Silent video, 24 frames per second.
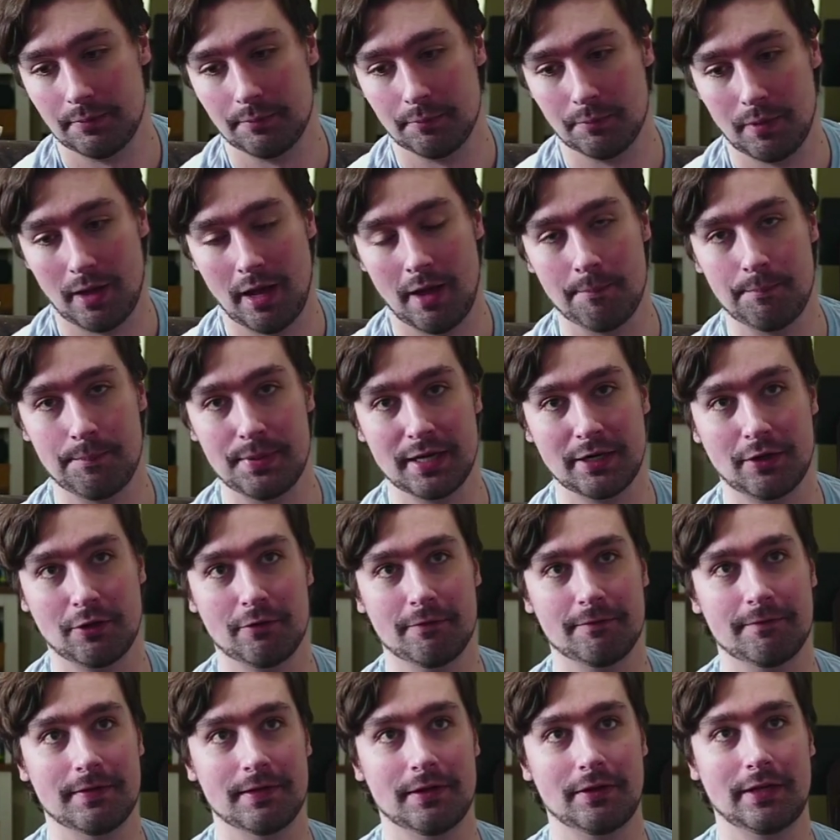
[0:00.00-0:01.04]
a bigger
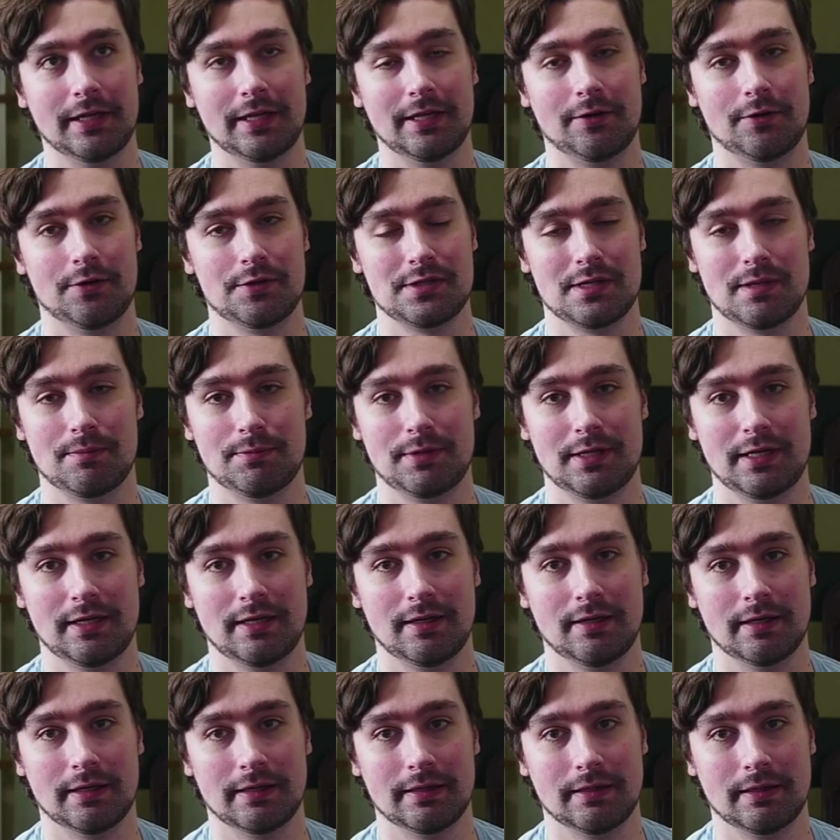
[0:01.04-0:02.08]
villain or something
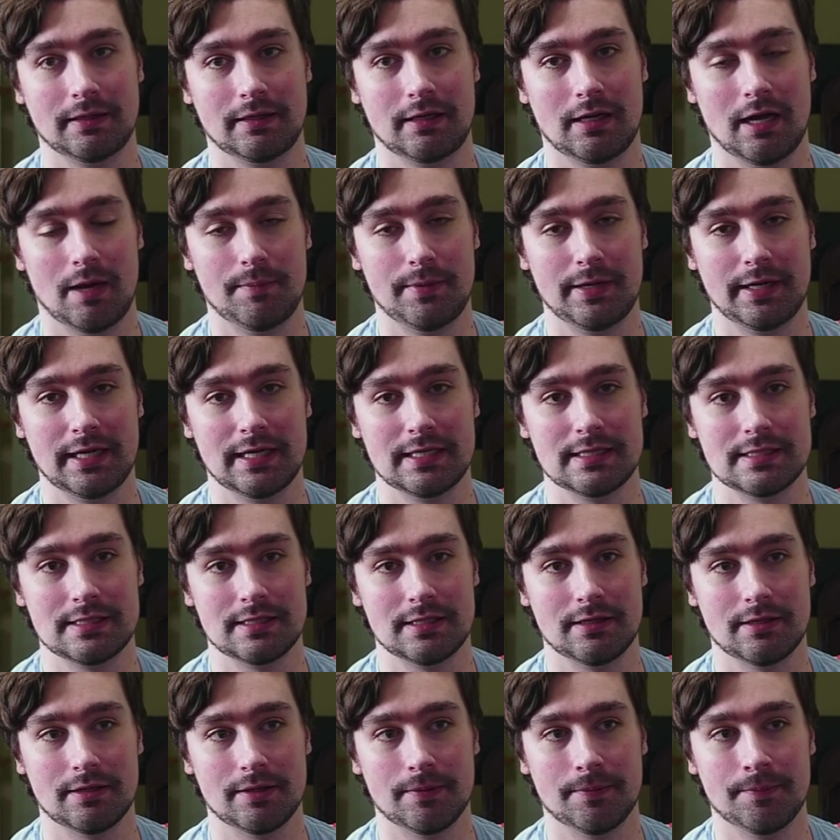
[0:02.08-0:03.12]
coming
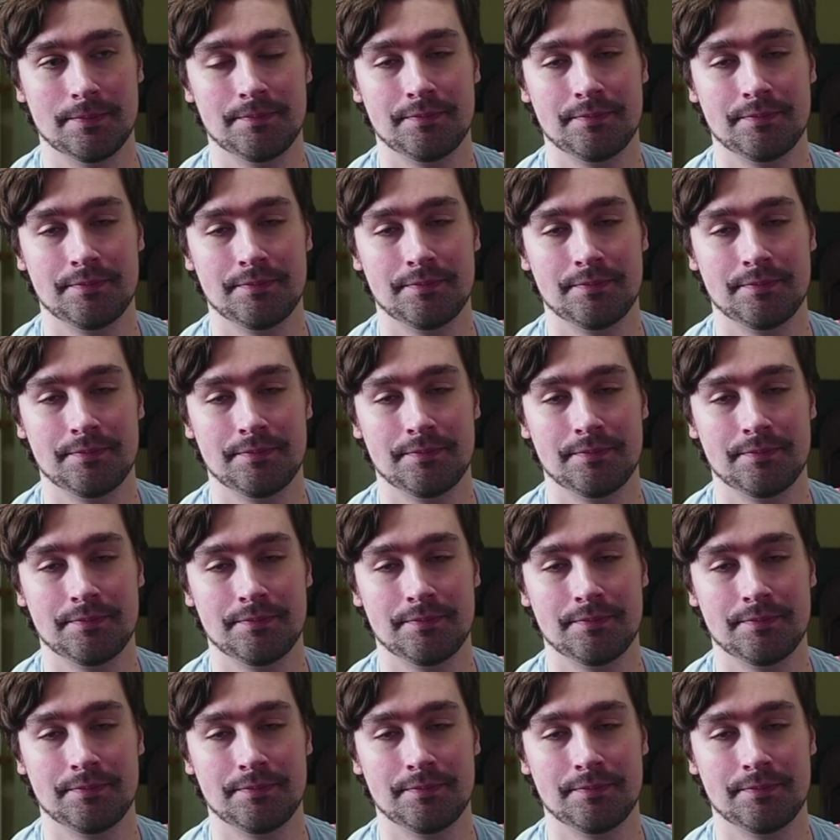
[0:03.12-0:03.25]
into